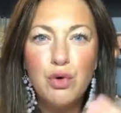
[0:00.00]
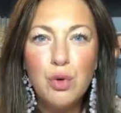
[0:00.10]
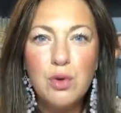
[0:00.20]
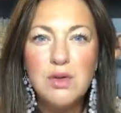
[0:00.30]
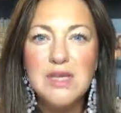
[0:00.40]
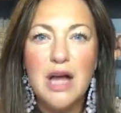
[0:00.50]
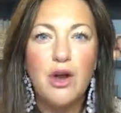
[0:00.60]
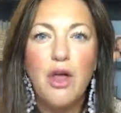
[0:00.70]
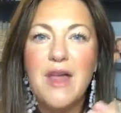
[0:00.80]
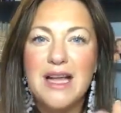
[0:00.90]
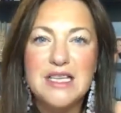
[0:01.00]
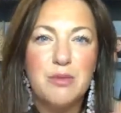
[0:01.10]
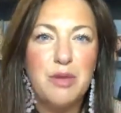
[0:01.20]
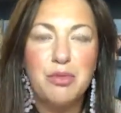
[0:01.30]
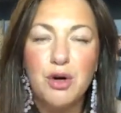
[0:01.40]
Rules are not there
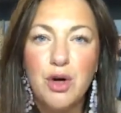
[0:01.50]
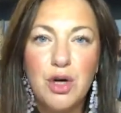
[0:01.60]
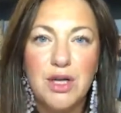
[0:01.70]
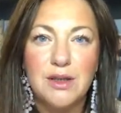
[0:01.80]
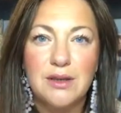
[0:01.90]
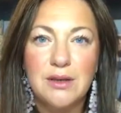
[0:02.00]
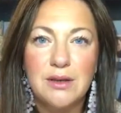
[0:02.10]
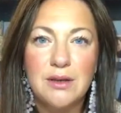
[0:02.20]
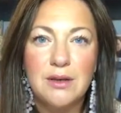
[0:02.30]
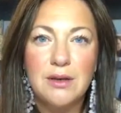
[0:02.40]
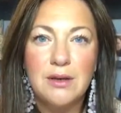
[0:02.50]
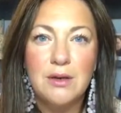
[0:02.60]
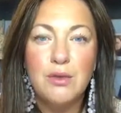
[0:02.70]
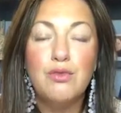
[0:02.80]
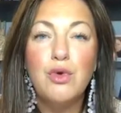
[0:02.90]
to be broken.
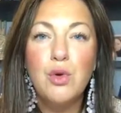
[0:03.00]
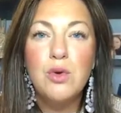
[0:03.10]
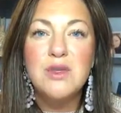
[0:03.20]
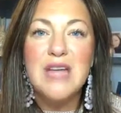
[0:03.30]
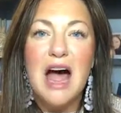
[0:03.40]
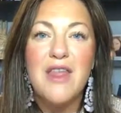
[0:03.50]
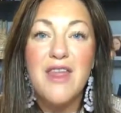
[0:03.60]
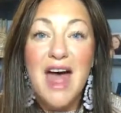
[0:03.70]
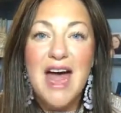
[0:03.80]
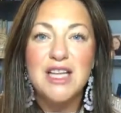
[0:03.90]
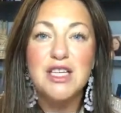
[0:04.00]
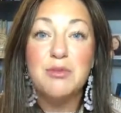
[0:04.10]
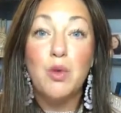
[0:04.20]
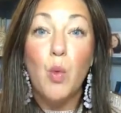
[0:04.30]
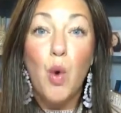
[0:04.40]
Rules are there
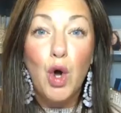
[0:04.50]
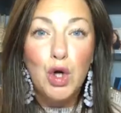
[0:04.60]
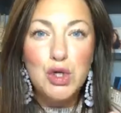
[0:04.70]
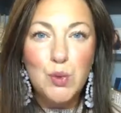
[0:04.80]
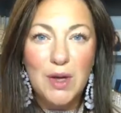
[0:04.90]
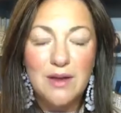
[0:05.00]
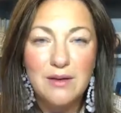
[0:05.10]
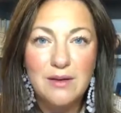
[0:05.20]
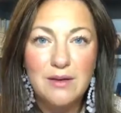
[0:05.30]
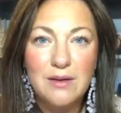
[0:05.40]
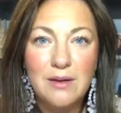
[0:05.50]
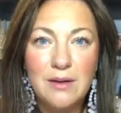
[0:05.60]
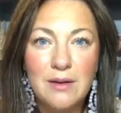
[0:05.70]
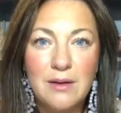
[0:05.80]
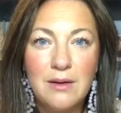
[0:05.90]
to be worked with.
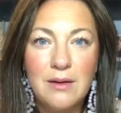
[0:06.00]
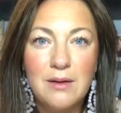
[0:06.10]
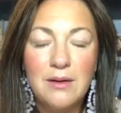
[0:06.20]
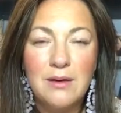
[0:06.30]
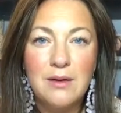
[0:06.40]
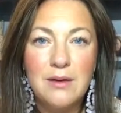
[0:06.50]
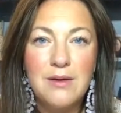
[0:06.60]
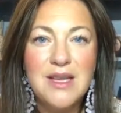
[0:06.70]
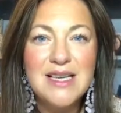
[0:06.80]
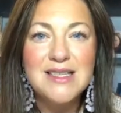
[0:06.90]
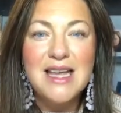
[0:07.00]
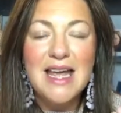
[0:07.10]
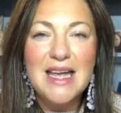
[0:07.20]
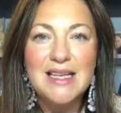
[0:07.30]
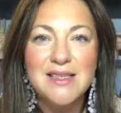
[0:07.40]
This
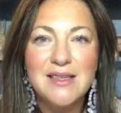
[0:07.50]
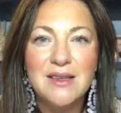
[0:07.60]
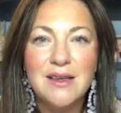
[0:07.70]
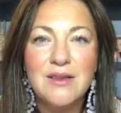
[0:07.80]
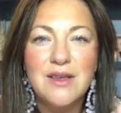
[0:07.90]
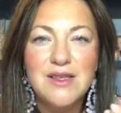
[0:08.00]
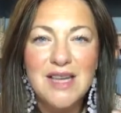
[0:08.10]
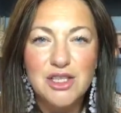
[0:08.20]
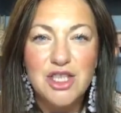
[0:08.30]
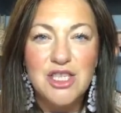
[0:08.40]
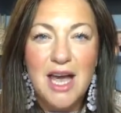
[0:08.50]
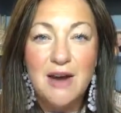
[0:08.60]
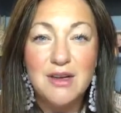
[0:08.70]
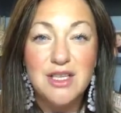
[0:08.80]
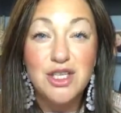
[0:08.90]
is the
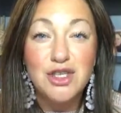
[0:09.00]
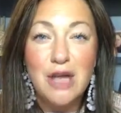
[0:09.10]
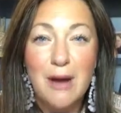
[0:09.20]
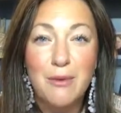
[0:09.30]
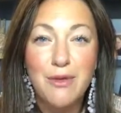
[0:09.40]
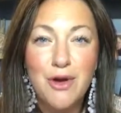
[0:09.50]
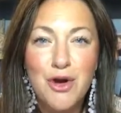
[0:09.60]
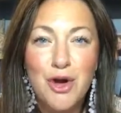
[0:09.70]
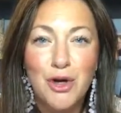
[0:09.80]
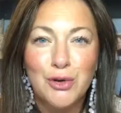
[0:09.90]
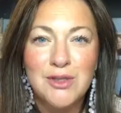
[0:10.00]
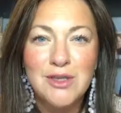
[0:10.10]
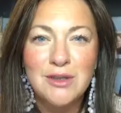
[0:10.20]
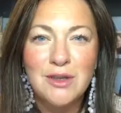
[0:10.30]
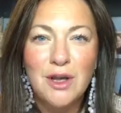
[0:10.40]
Sagittarius South
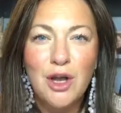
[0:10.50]
Node.